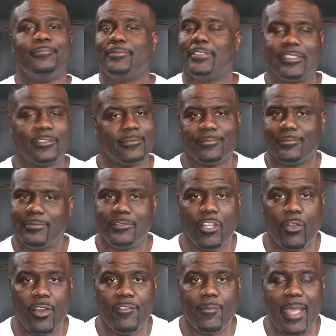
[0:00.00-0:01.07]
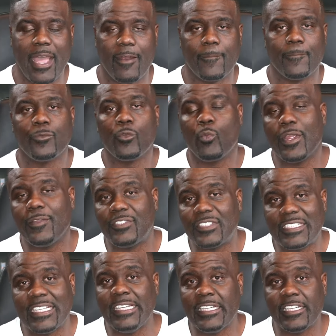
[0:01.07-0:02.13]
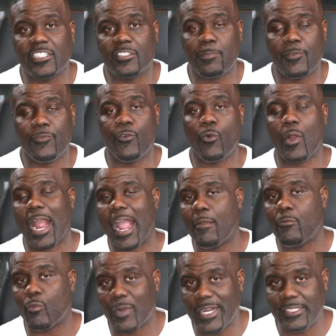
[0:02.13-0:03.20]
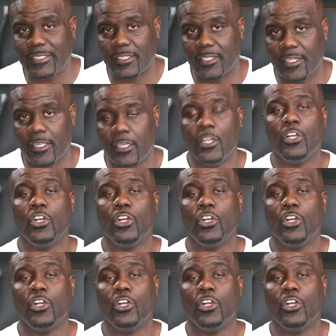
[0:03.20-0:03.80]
Listen, don't even matter. We've seen this before and recently.